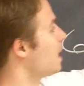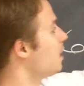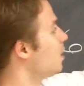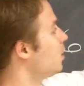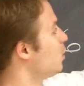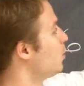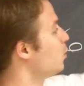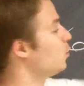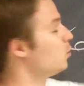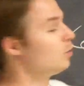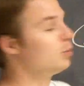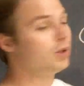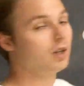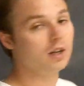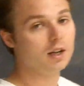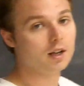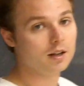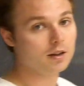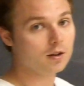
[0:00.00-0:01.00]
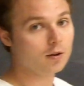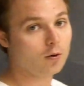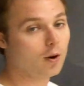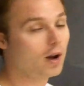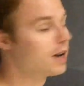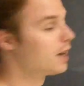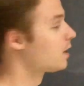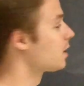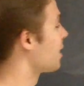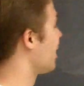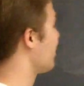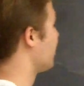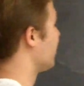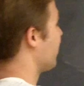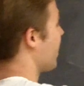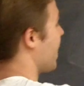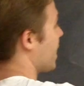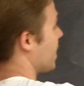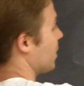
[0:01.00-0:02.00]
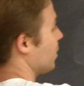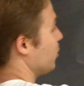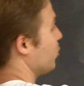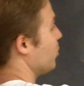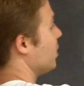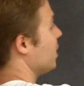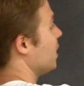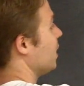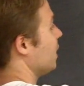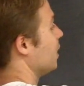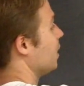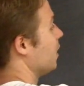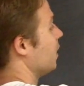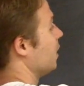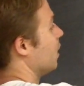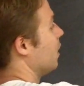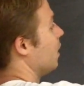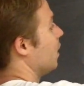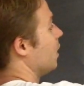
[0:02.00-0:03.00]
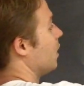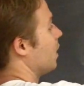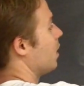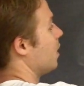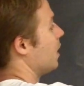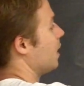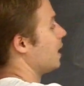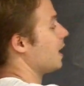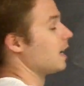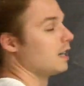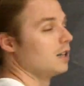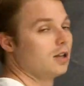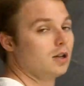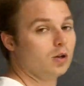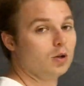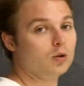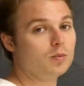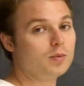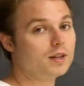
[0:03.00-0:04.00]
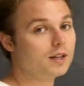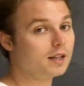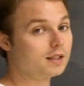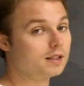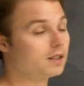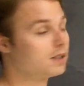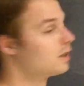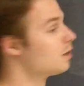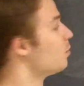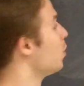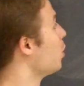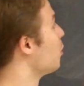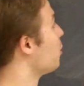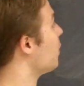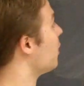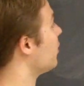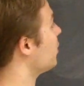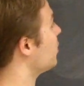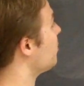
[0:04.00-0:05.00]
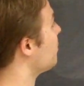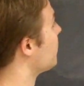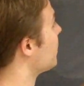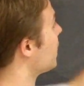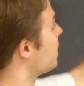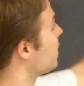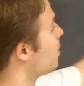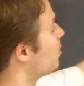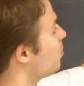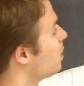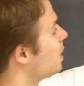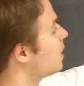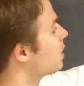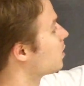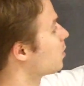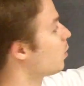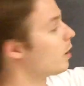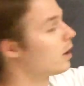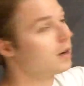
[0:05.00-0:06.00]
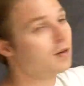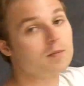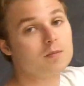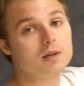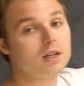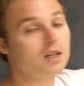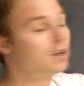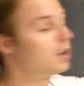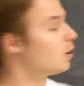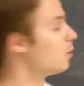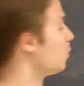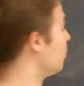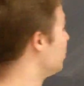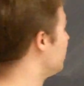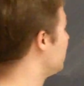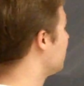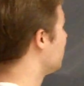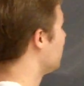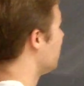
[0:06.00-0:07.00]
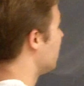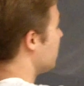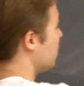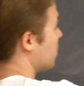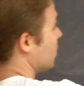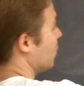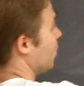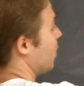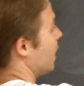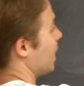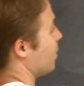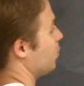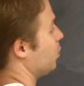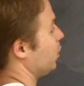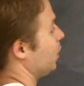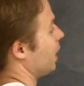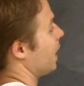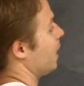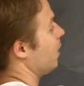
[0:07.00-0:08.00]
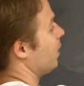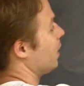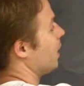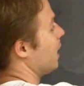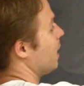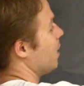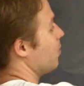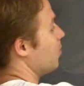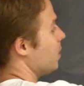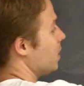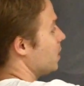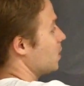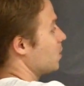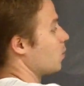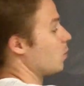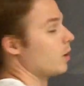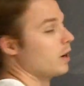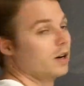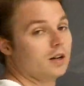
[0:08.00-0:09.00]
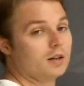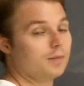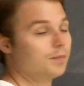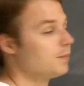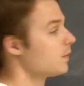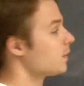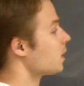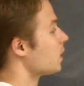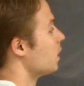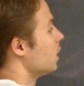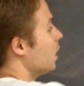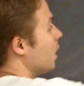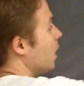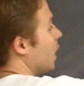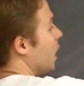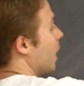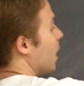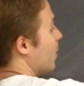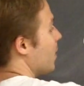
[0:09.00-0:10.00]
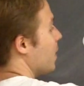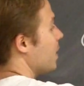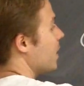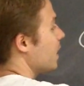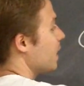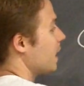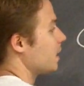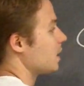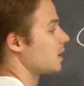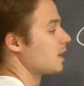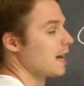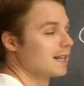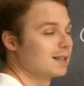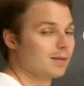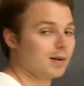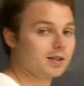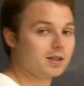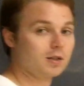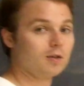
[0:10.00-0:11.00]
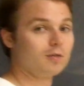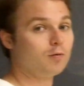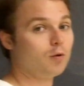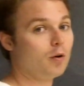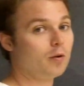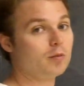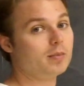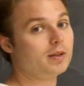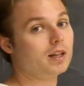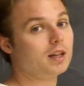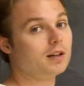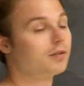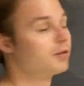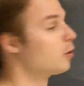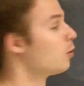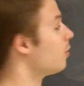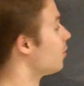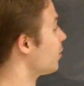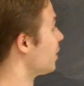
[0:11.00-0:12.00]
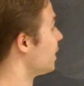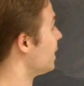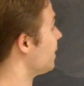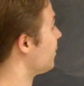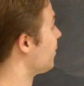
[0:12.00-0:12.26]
a cubed, the greatest common factor will be an a cubed that exists in both of them. And then b squared, b cubed, so I can pull out a b squared. And then I just ask myself, what would be left over